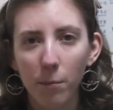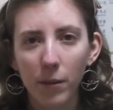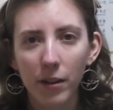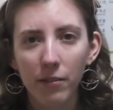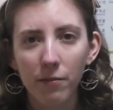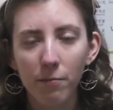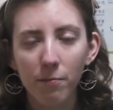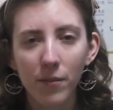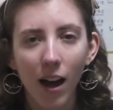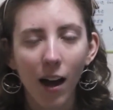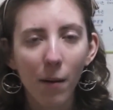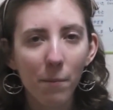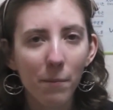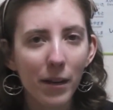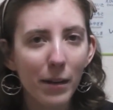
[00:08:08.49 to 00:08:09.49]
If
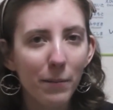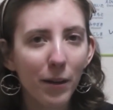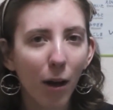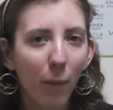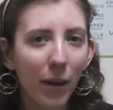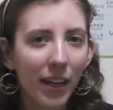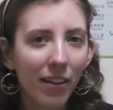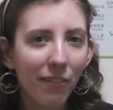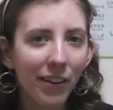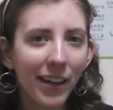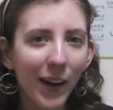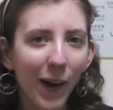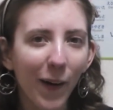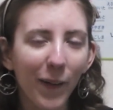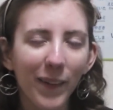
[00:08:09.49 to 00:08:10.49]
not, maybe I'll make a
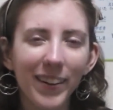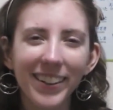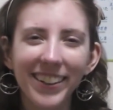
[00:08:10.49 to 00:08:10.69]
video.